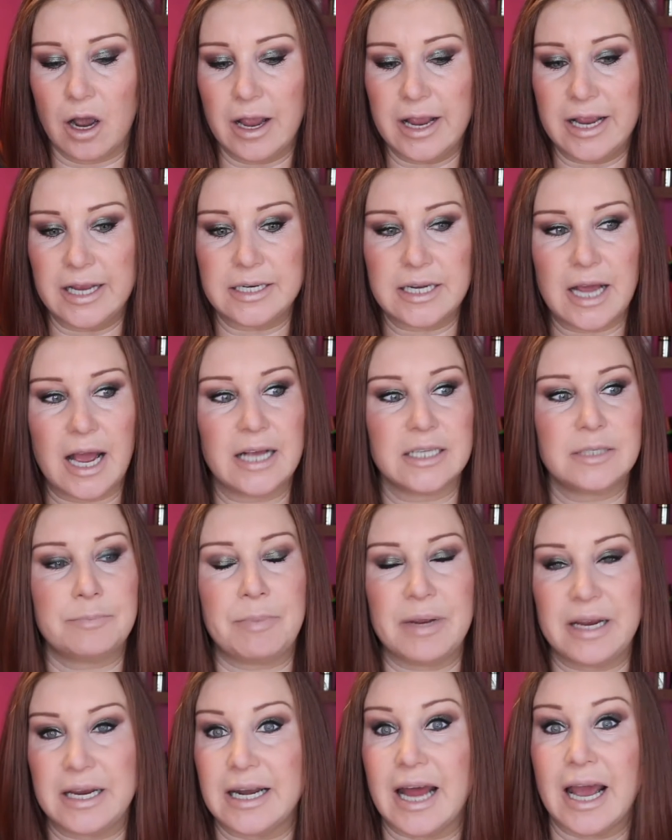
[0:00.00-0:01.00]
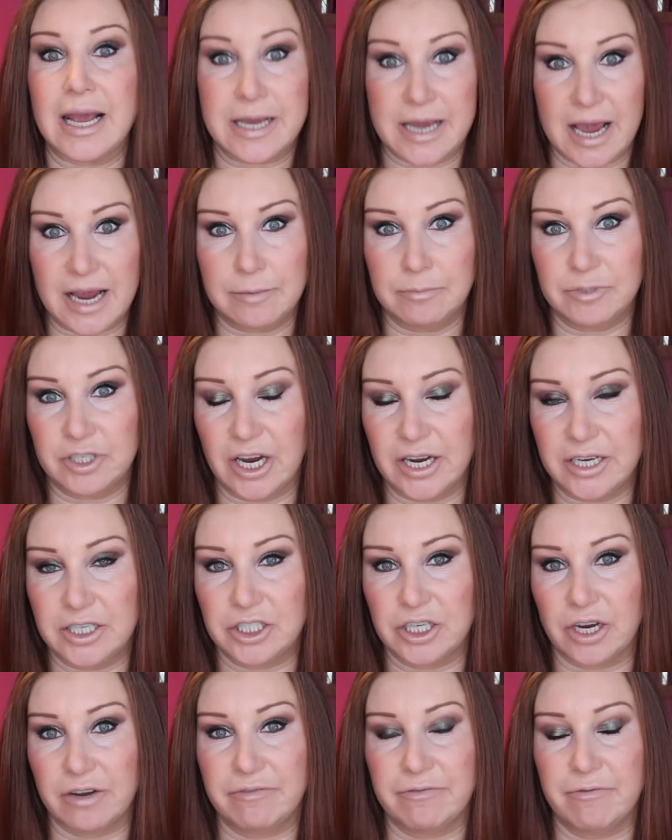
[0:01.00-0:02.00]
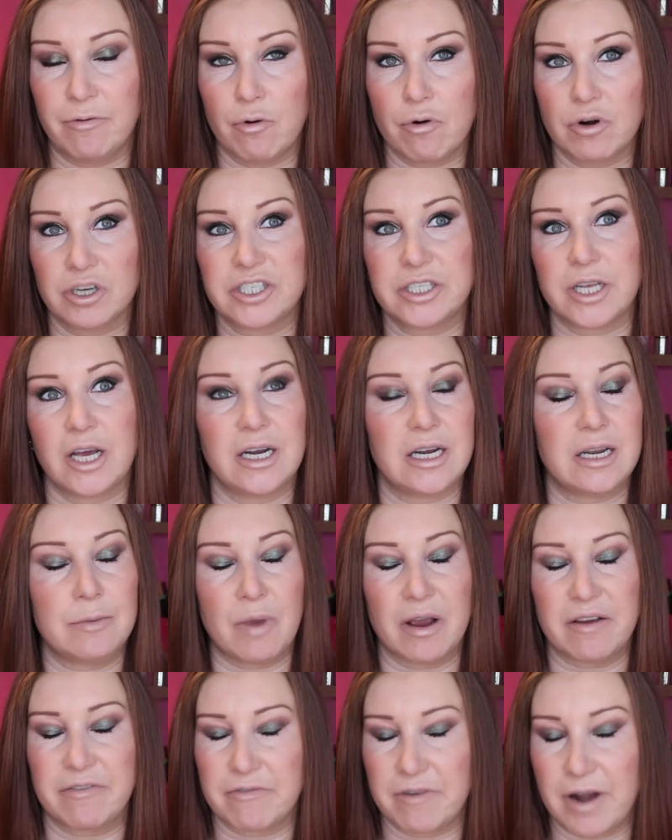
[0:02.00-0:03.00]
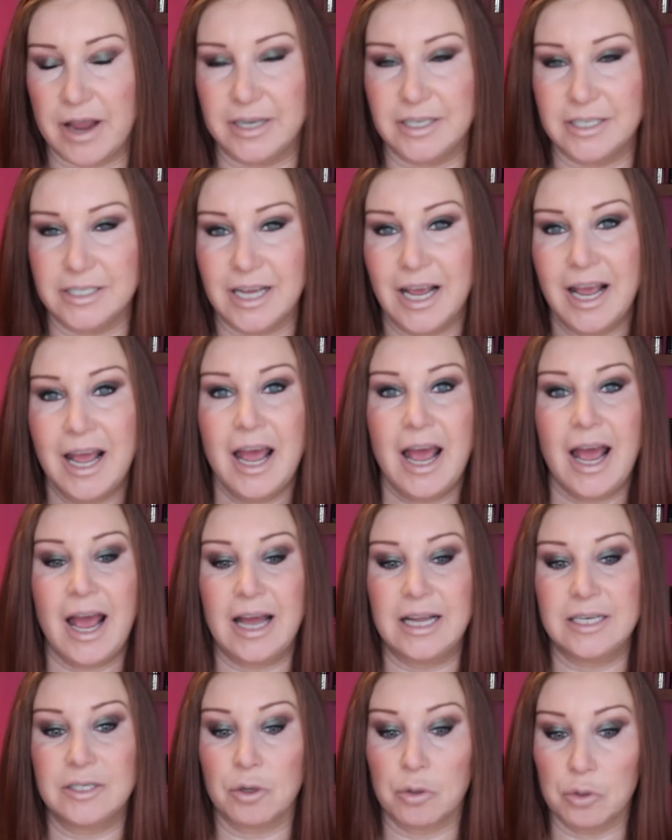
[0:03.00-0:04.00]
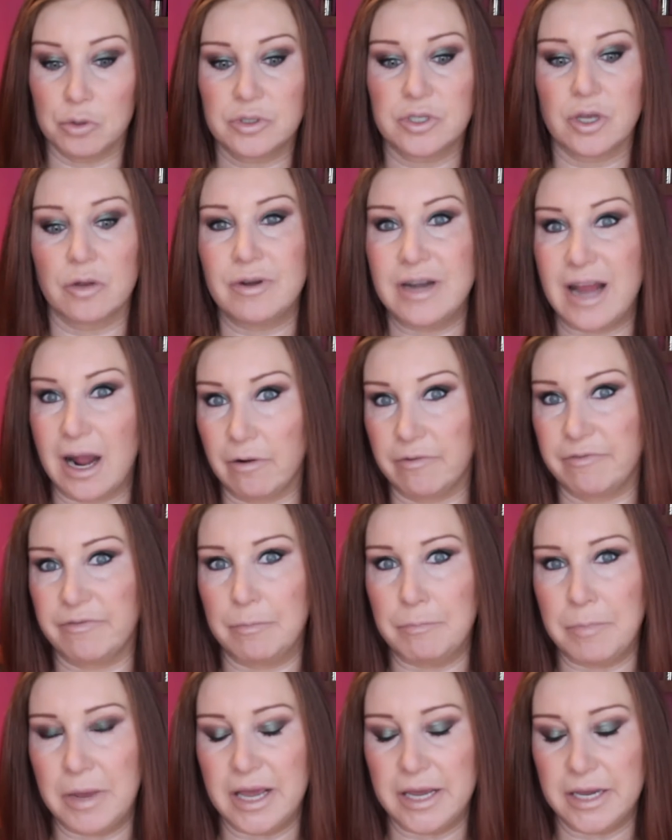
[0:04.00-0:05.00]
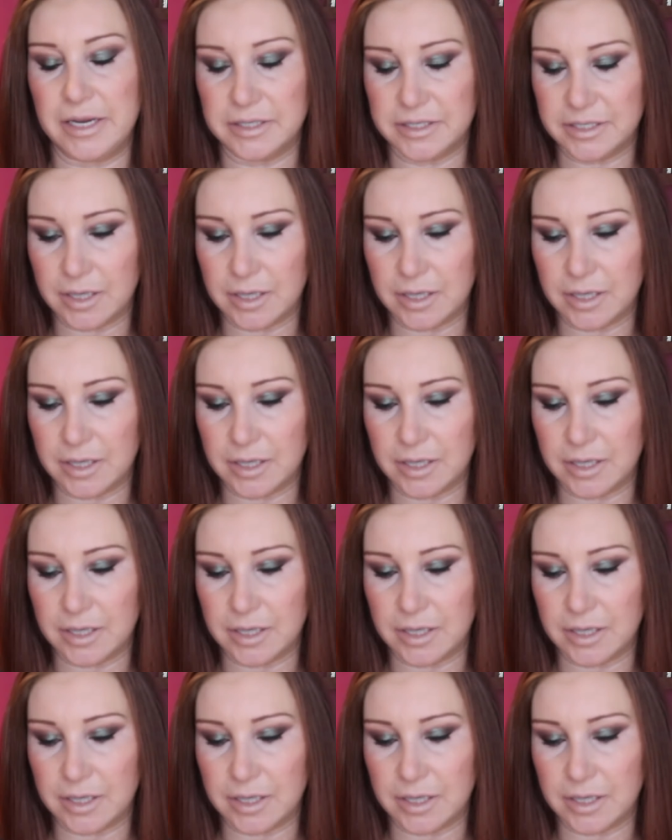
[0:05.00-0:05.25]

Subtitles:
it has been a game changer for certainly my friend and also now for me.